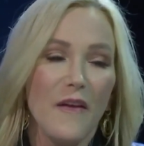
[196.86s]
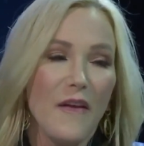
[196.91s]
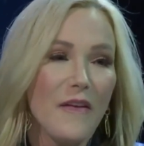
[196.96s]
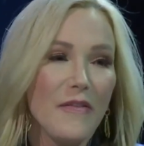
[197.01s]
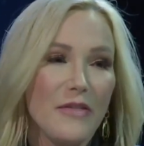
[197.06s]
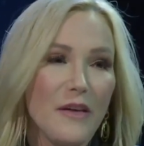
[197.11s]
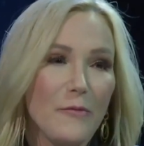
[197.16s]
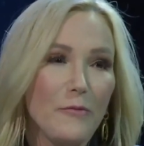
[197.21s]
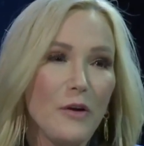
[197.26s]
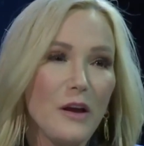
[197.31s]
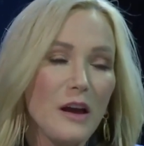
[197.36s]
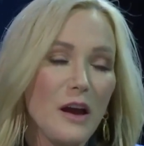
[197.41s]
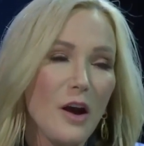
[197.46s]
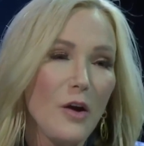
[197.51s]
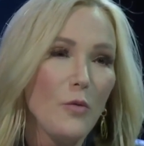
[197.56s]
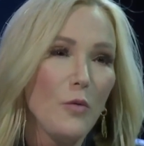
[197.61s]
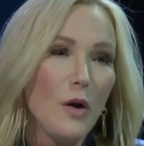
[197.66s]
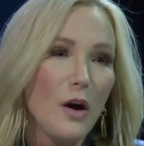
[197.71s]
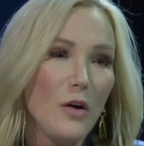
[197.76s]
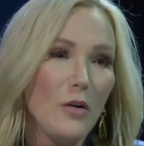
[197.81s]
then we can go,
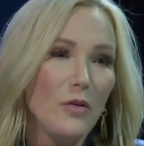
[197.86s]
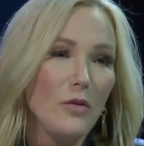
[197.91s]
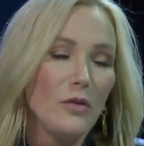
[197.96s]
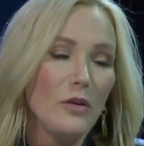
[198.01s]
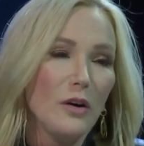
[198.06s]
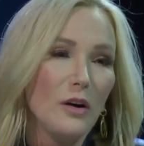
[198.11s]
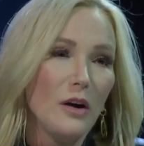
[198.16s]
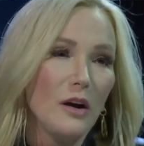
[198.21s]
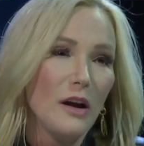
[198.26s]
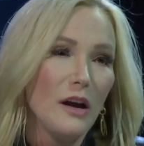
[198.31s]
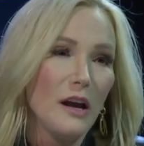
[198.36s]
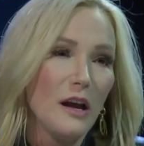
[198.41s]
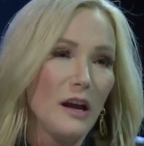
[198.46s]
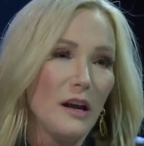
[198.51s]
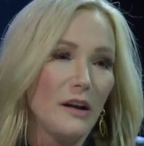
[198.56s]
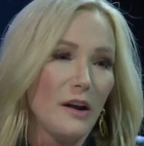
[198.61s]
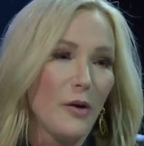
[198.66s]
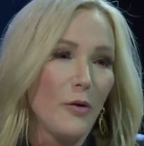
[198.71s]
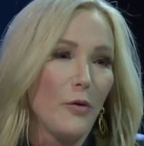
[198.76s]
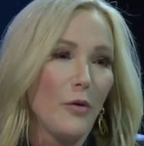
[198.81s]
well, you
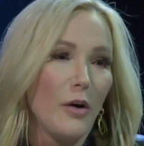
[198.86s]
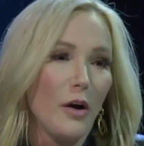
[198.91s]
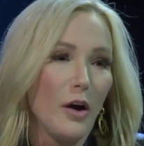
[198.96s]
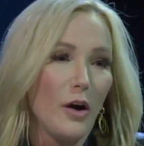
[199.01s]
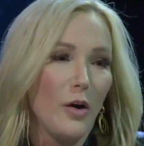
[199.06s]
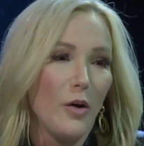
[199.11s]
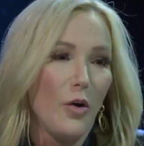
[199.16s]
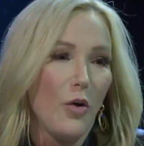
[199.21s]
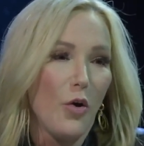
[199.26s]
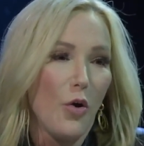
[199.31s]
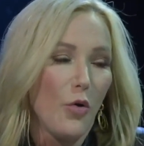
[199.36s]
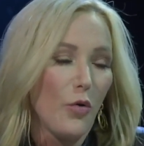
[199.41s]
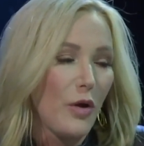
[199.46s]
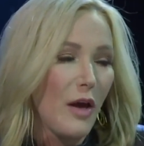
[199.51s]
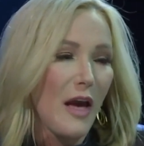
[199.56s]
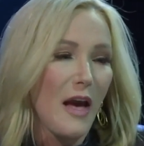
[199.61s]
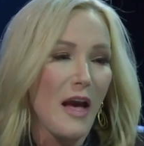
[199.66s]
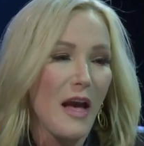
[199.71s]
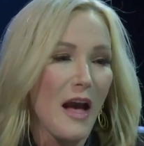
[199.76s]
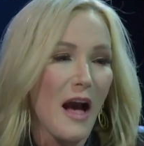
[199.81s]
know,
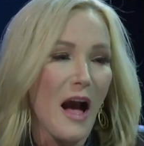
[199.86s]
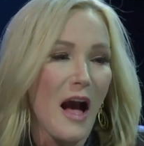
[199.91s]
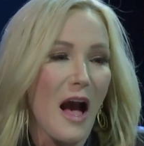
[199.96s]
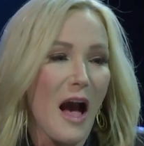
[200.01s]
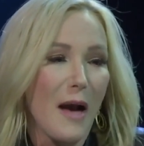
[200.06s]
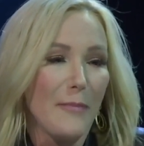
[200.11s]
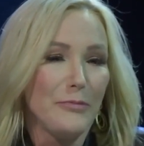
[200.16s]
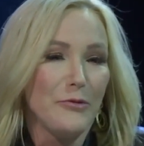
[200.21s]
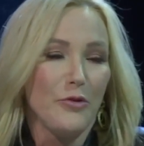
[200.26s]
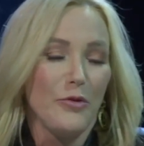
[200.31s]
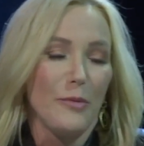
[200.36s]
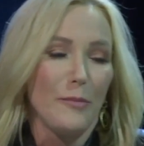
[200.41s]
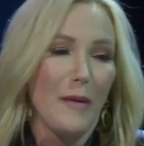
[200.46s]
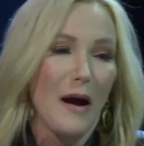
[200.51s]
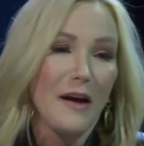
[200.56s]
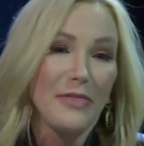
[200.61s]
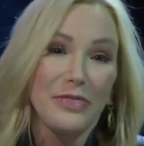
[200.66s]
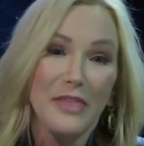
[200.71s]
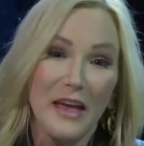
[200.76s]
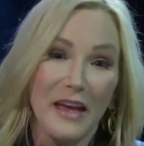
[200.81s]
okay, I'm doing
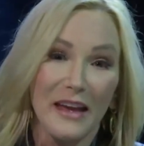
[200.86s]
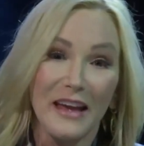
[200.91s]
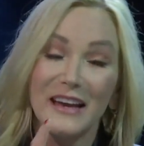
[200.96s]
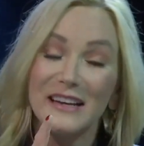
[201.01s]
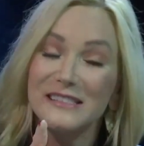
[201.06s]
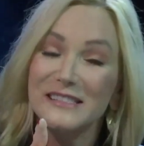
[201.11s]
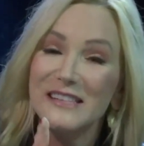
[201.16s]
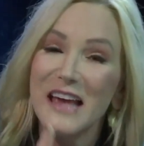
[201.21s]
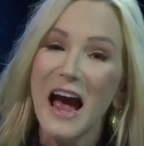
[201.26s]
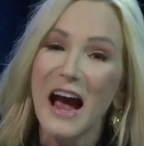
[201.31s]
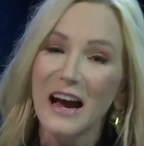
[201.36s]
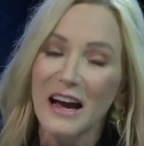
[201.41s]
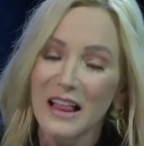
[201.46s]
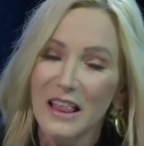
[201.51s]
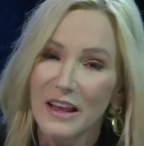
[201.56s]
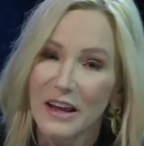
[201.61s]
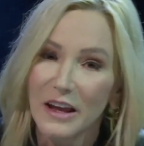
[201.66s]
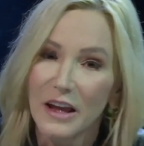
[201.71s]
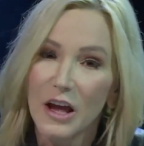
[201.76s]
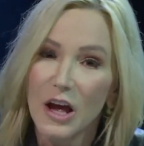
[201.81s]
my thing.
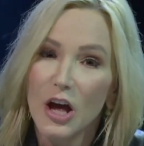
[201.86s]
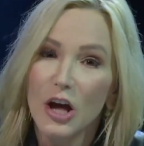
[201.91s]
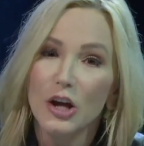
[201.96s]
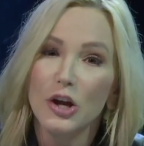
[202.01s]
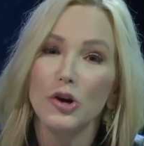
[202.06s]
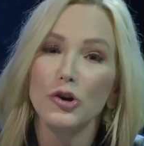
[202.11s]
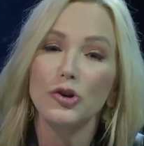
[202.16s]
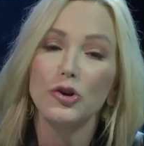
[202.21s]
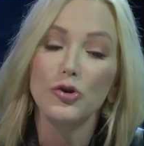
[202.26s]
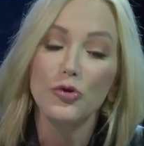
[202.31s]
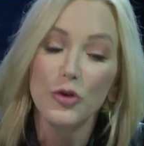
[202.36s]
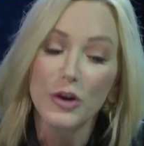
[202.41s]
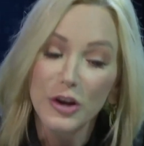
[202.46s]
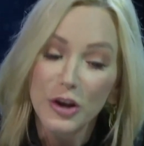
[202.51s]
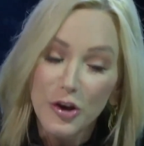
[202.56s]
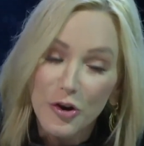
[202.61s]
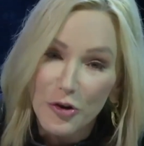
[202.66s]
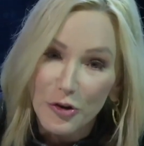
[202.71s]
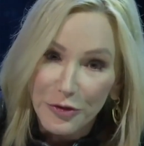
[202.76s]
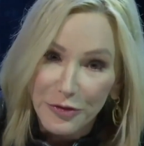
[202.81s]
Exactly. You're doing
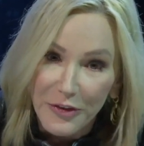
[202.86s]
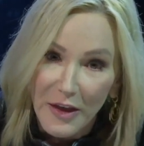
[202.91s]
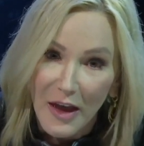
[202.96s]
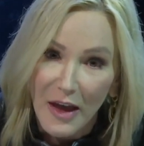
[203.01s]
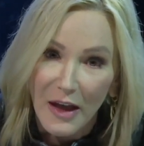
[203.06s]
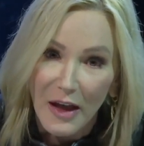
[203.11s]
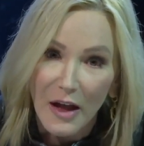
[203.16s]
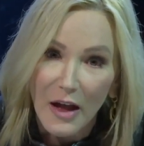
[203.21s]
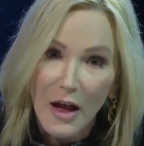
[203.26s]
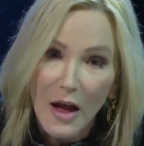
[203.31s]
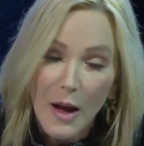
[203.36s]
your thing.